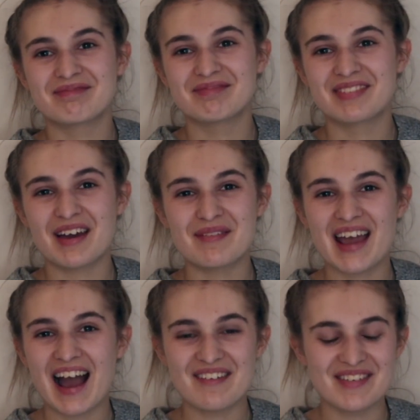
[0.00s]
there we
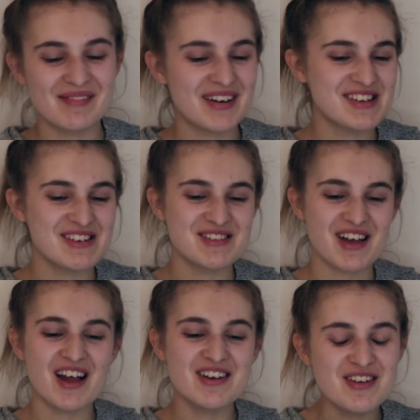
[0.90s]
have it, my dudes.
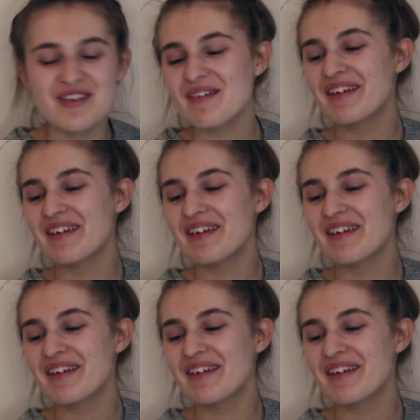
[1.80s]
I knew